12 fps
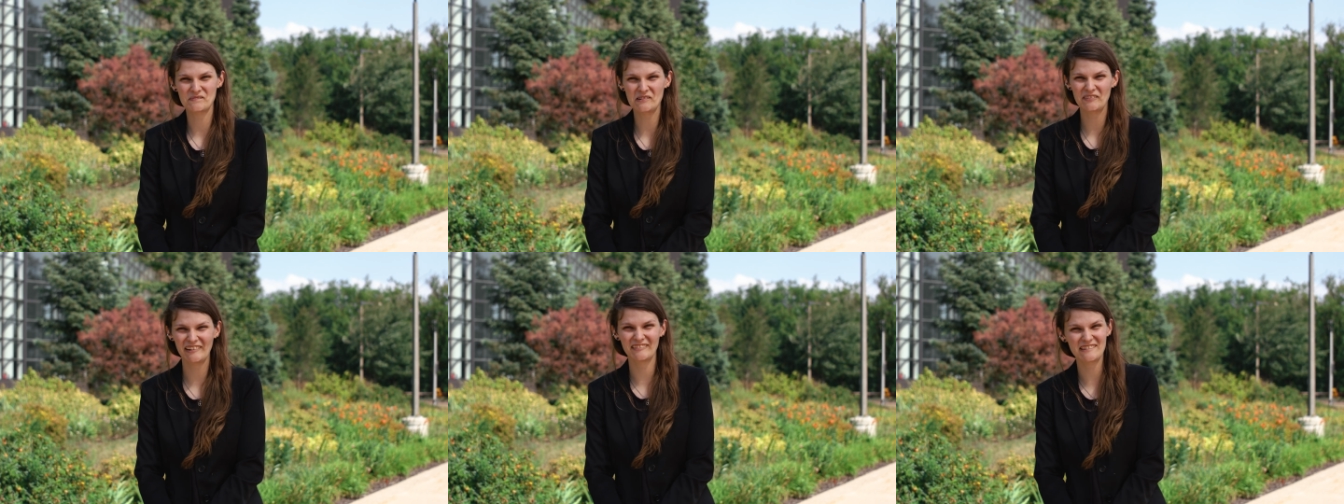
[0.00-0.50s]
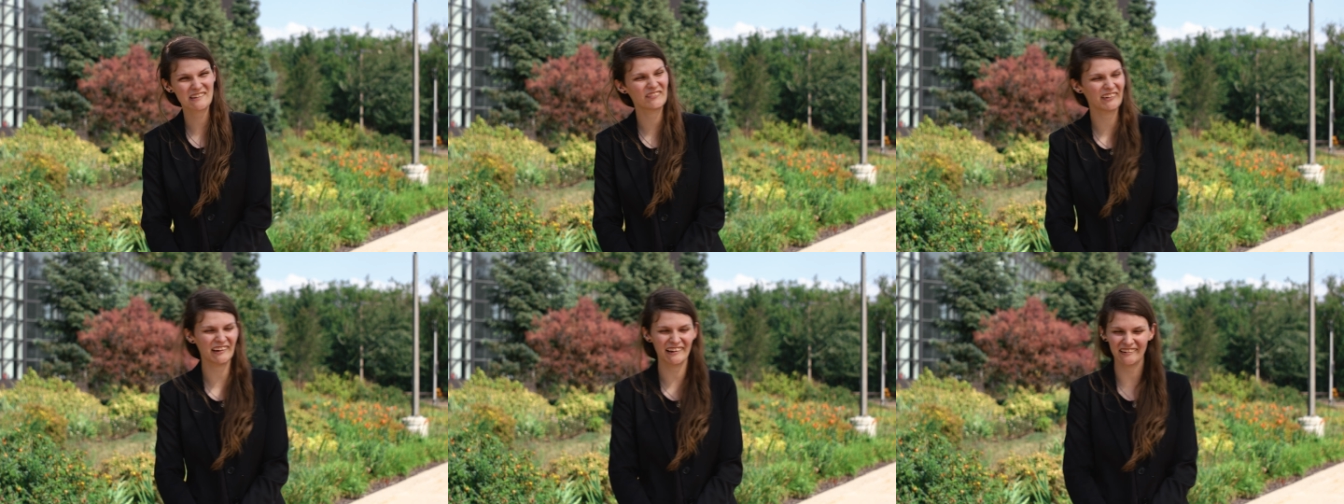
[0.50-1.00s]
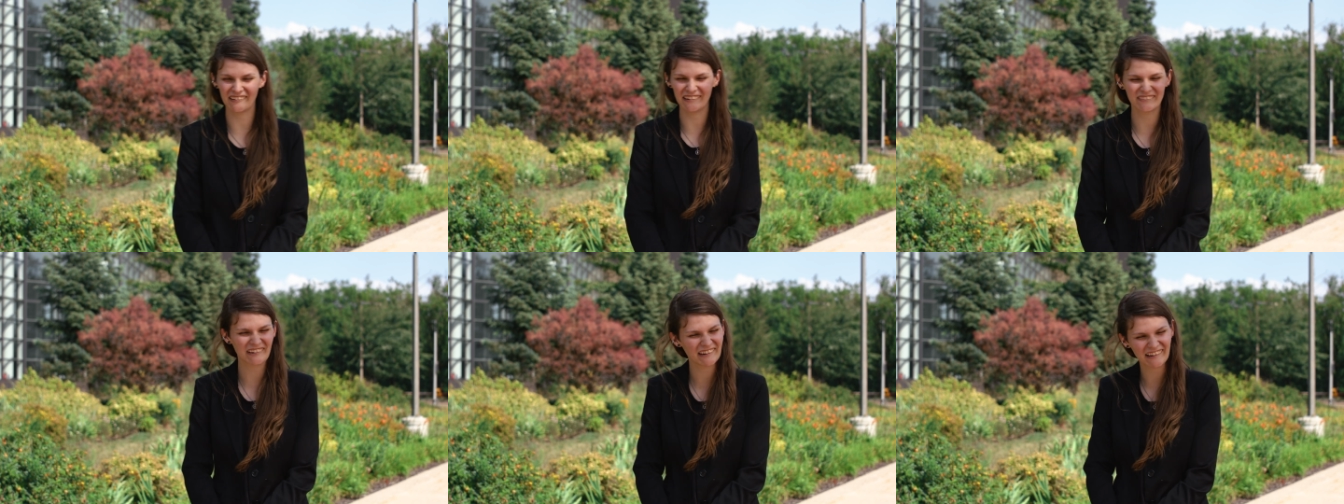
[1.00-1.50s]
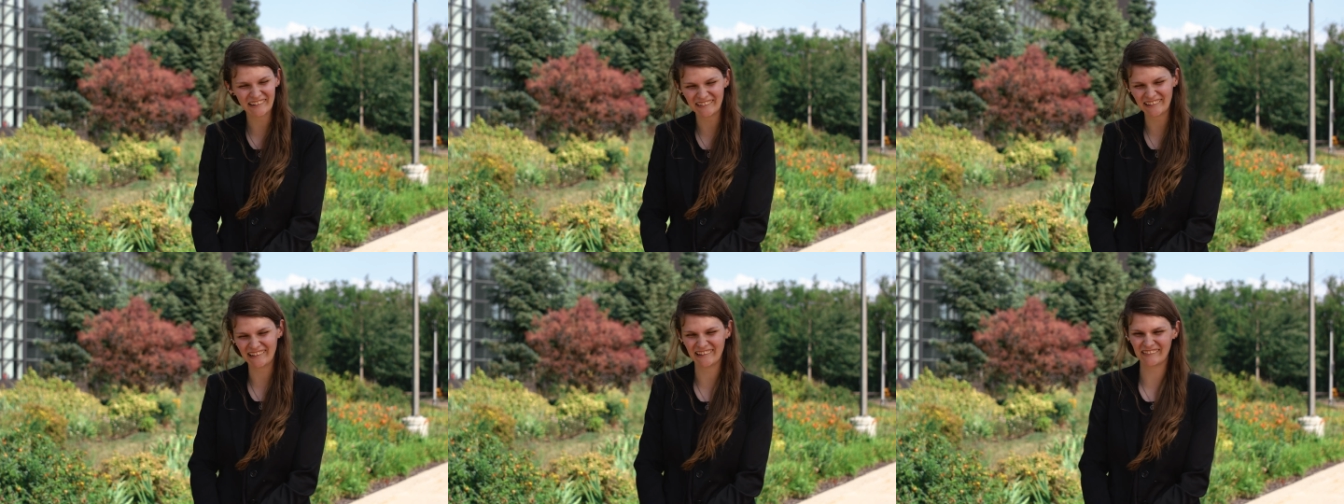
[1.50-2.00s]
move in with somebody I don't even
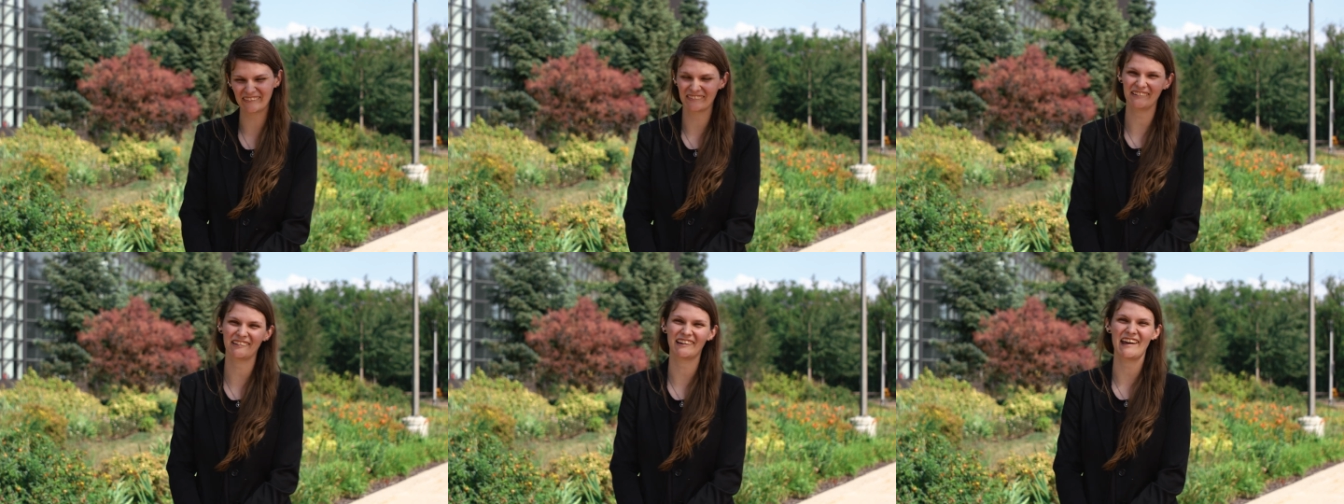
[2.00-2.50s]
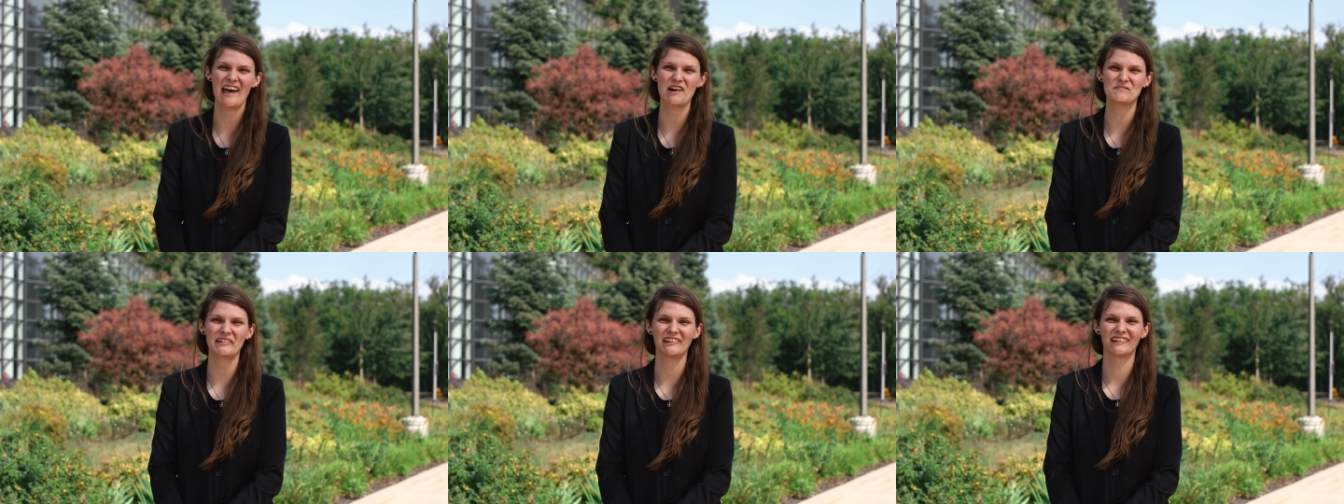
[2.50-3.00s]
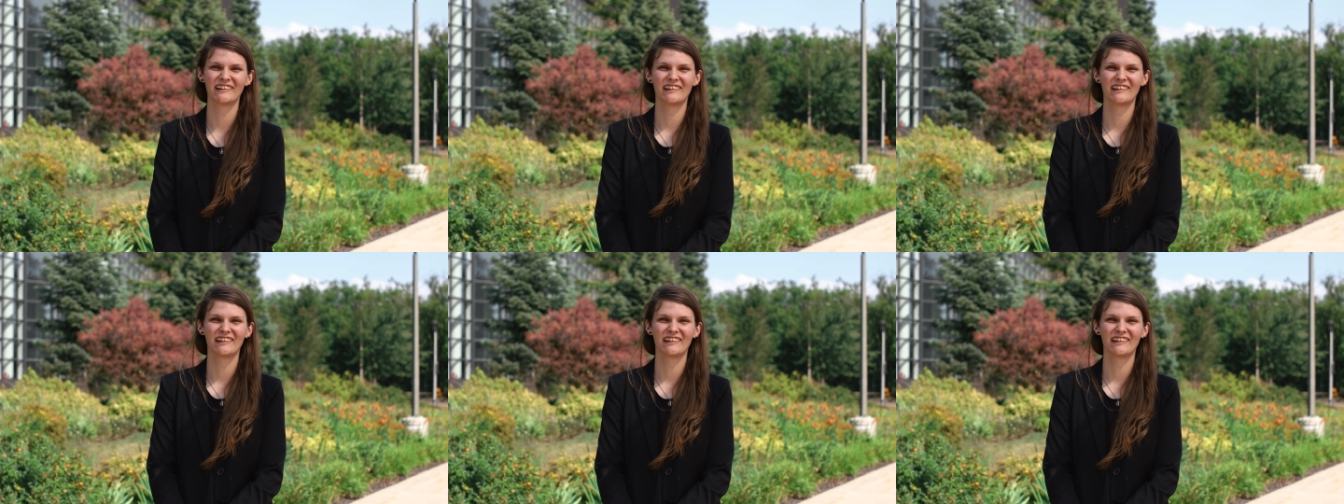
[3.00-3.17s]
know, like, what's going to happen?